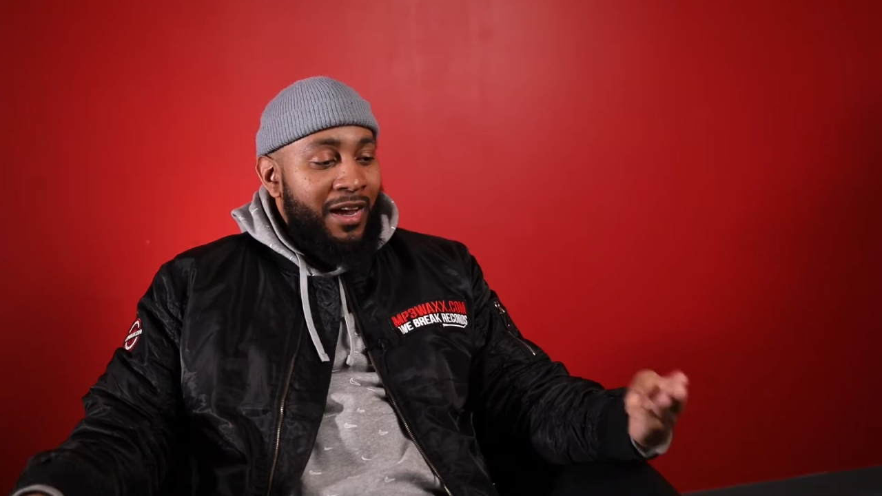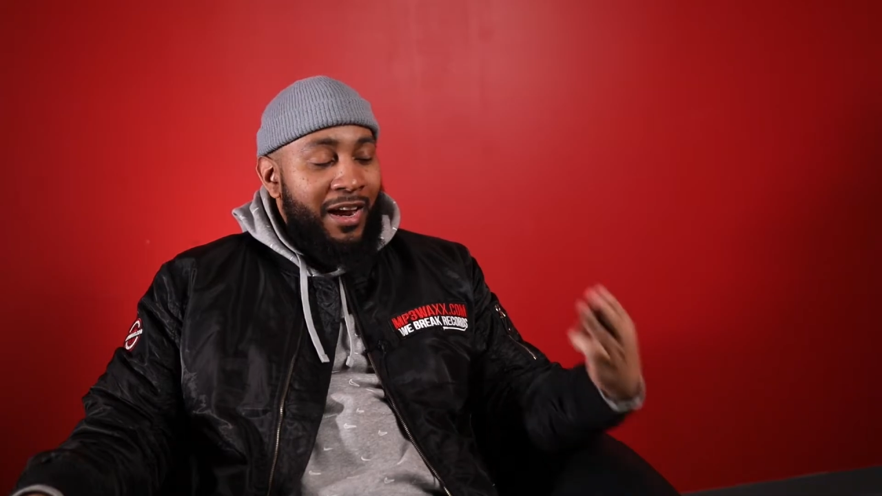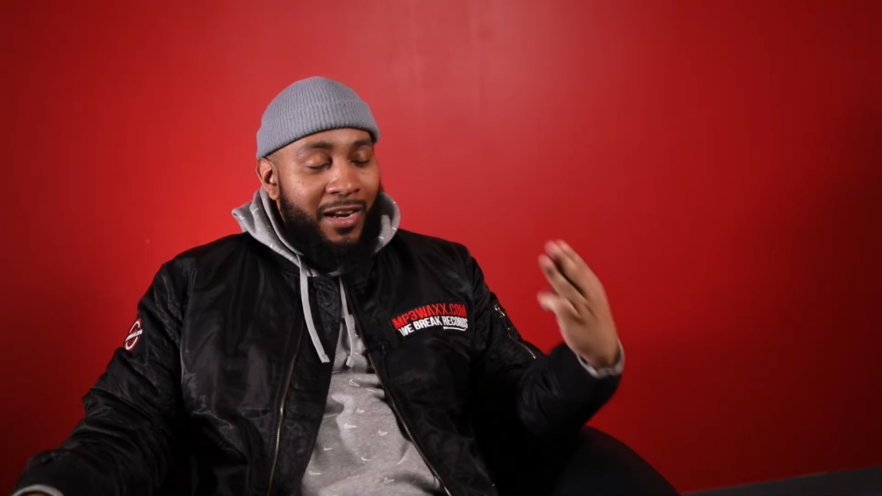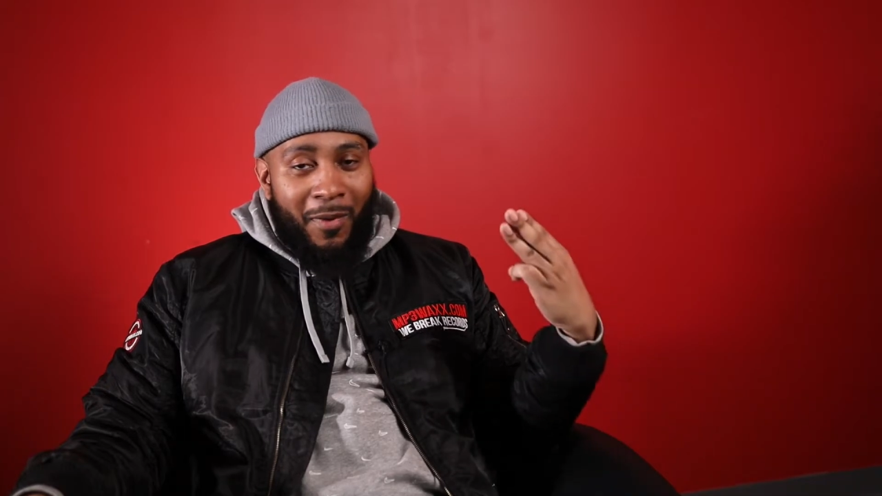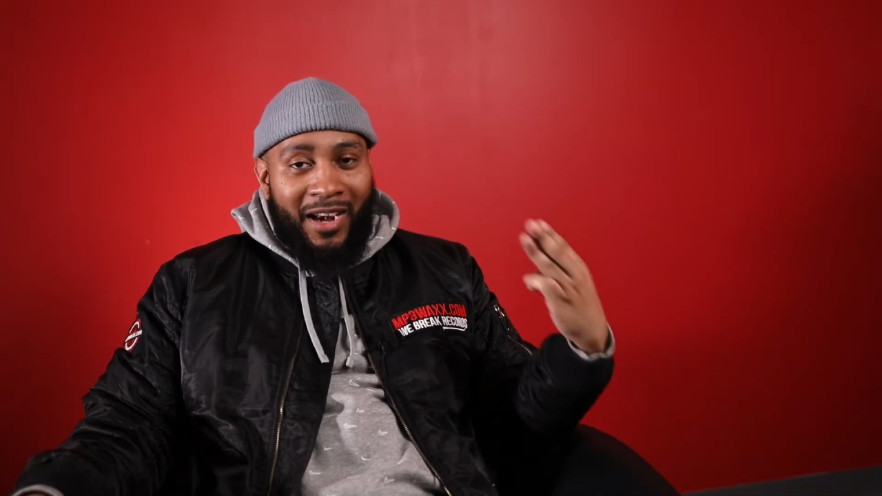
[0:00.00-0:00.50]

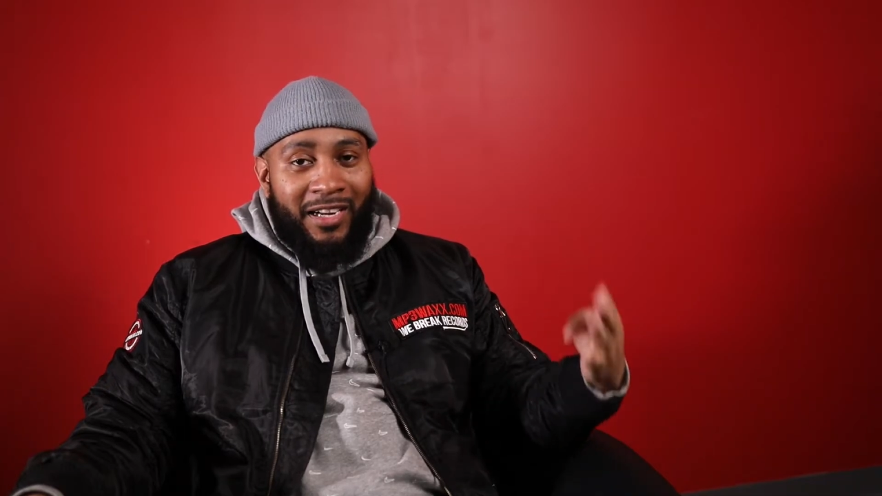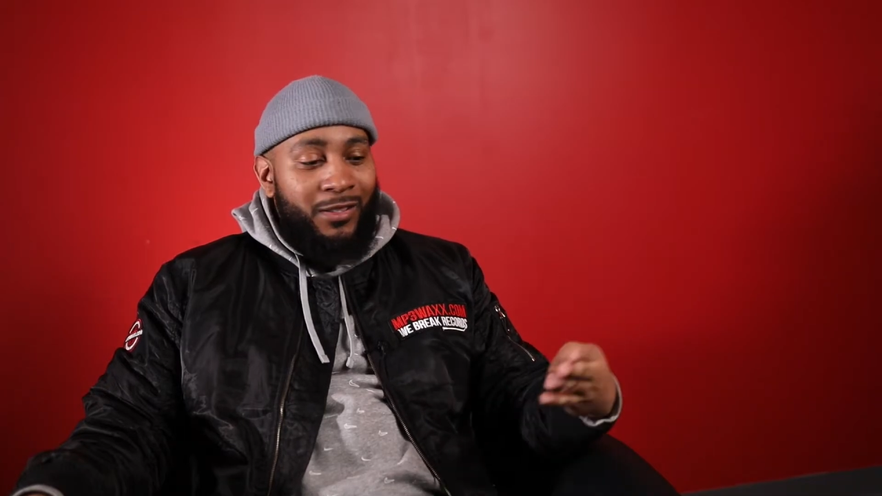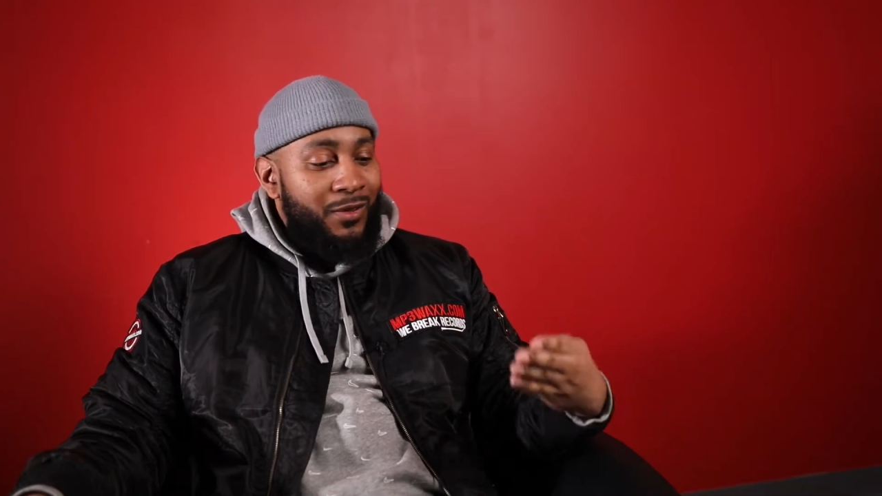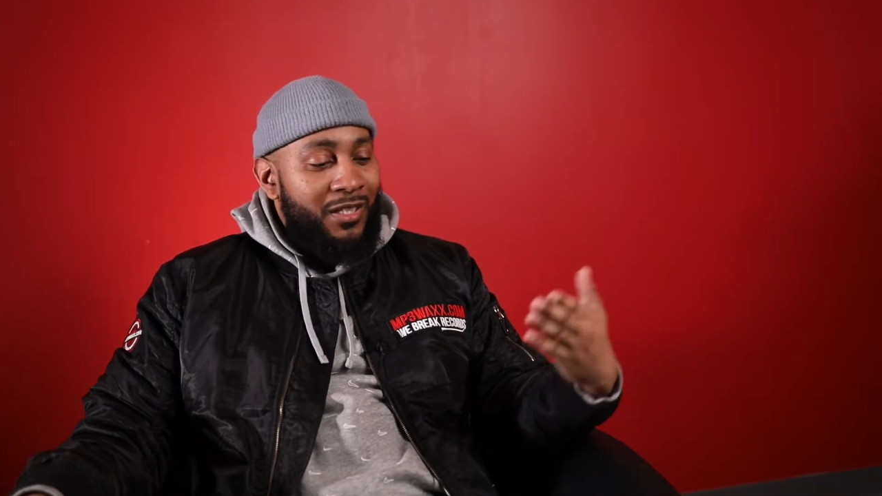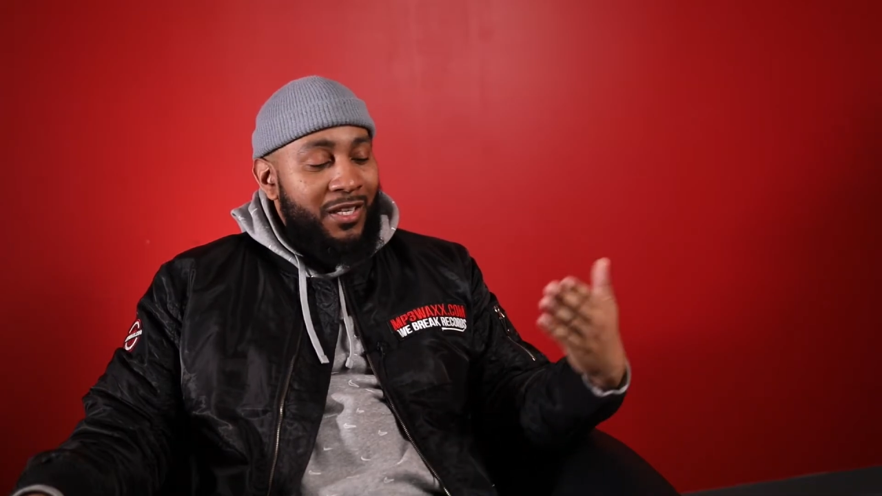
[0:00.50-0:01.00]
Anybody
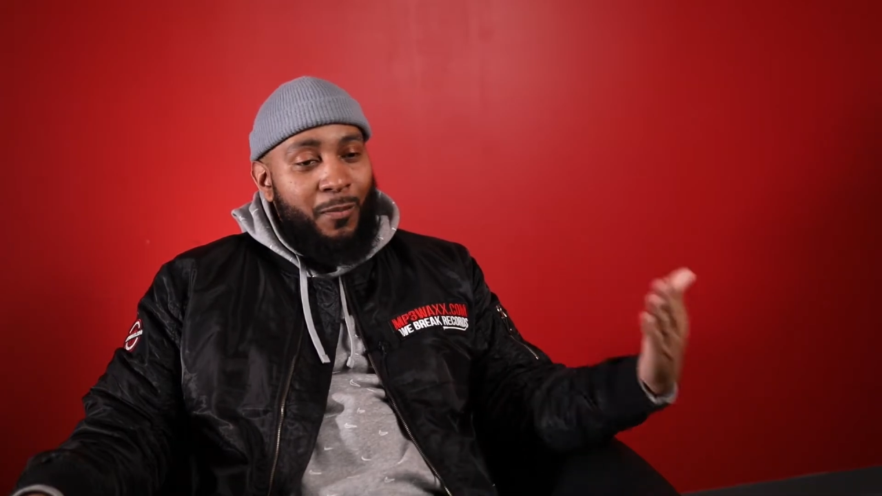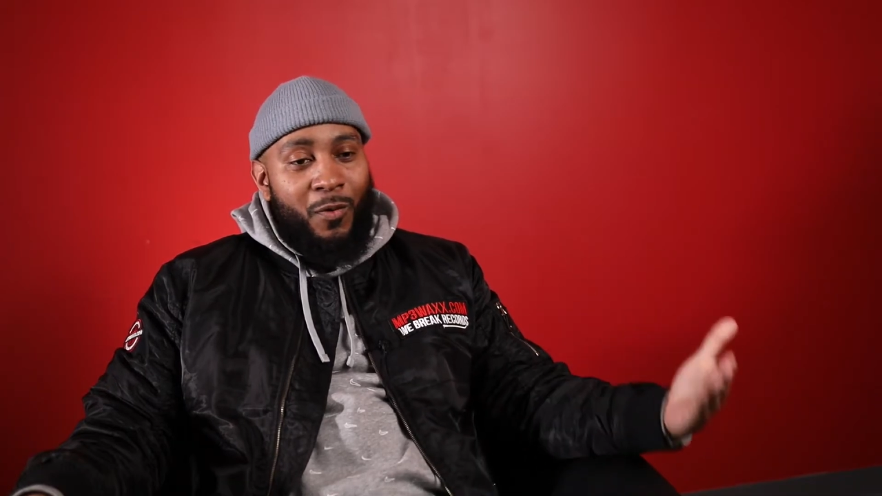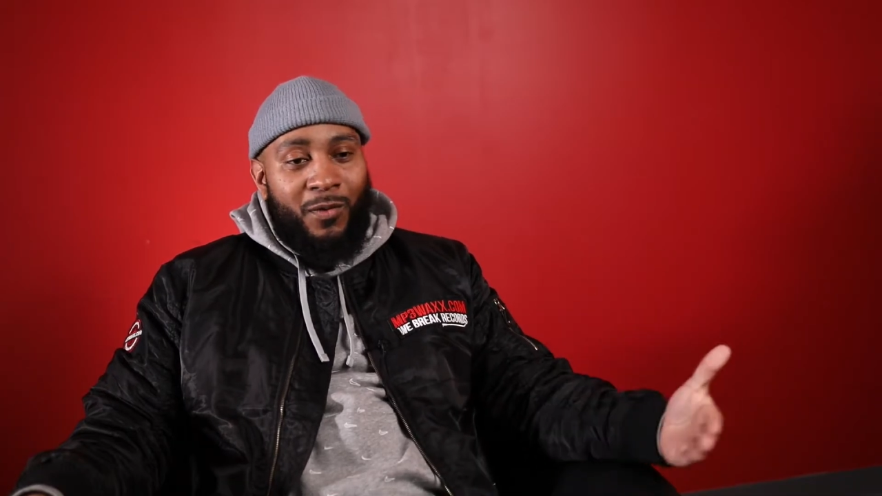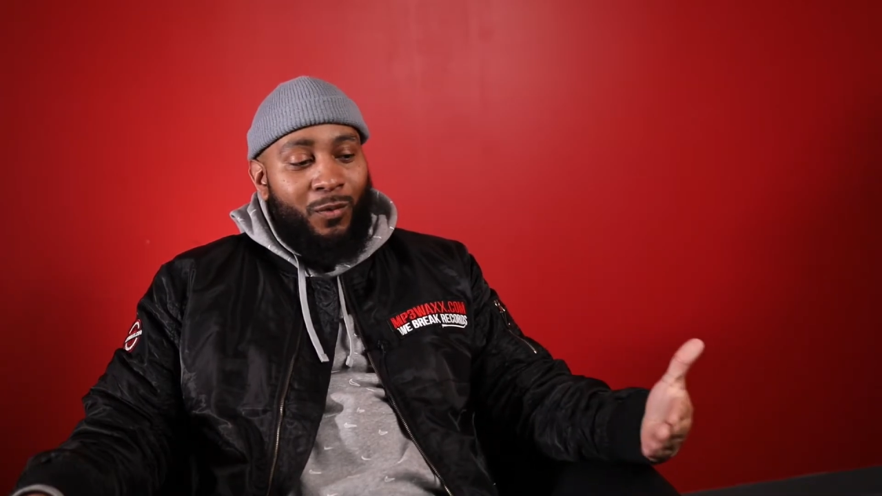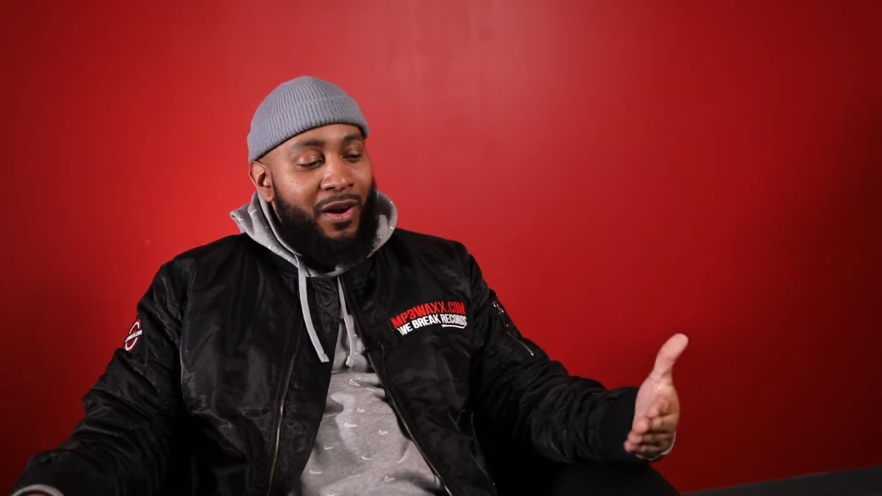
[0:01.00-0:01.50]
that you see
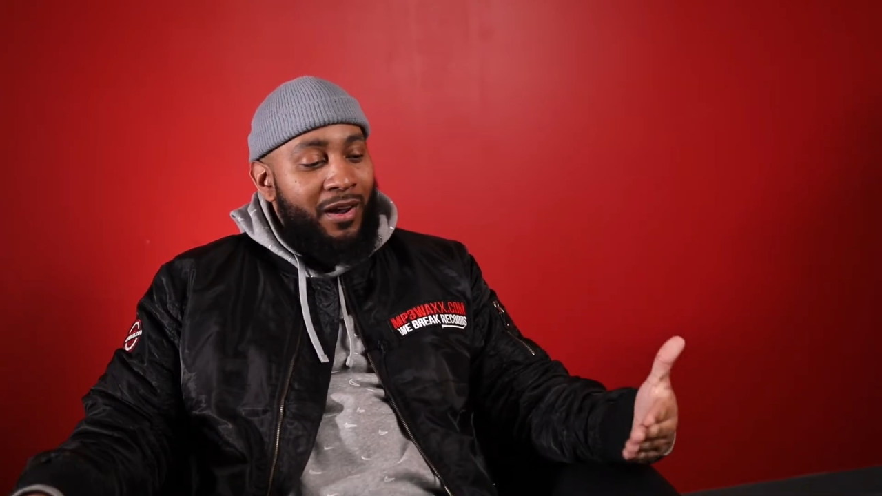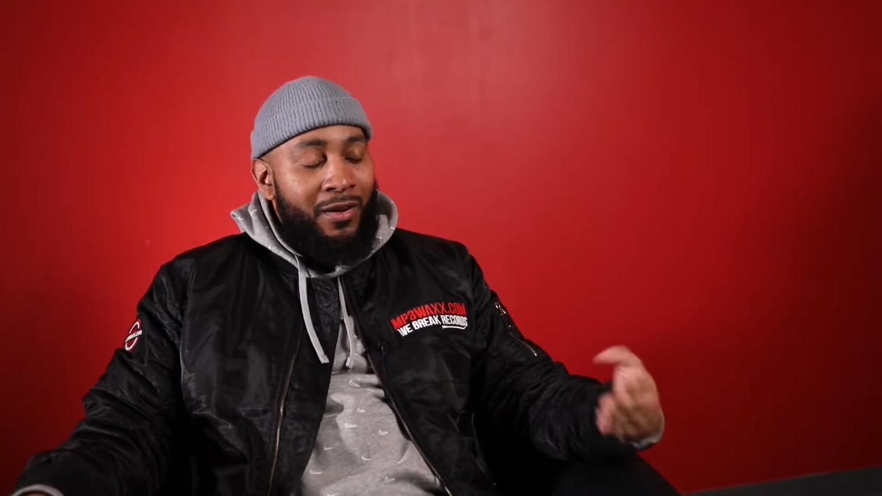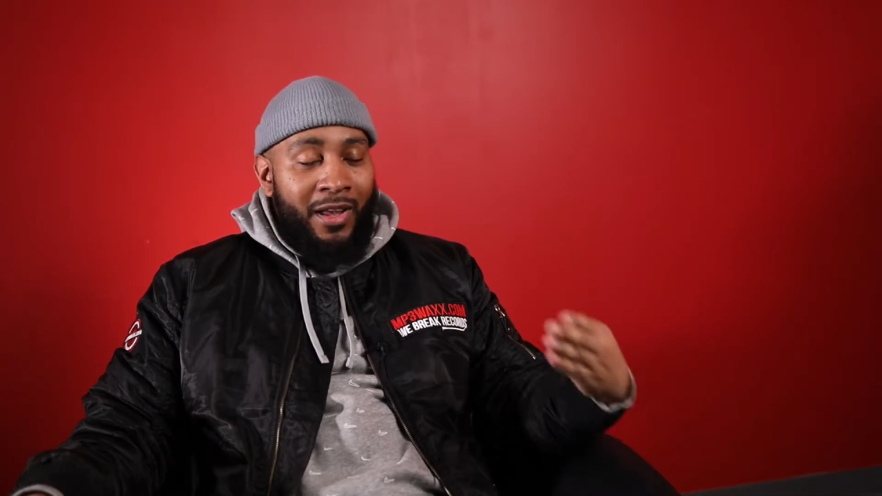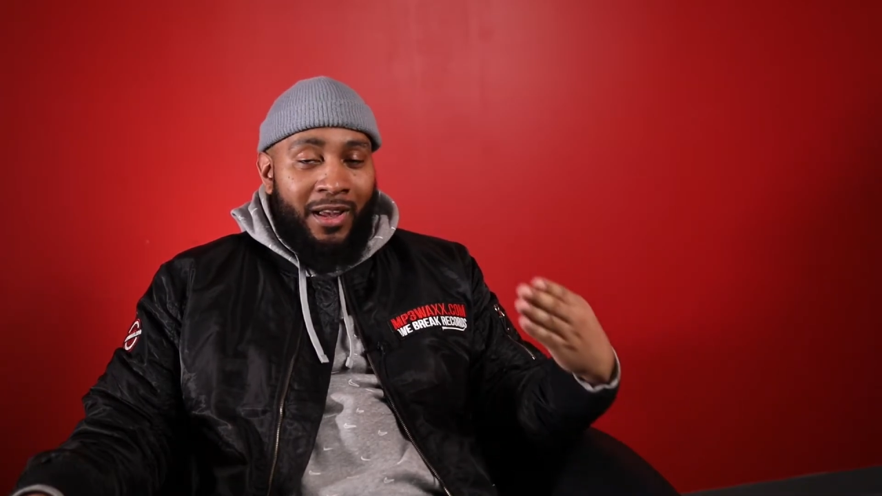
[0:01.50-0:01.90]
moving around,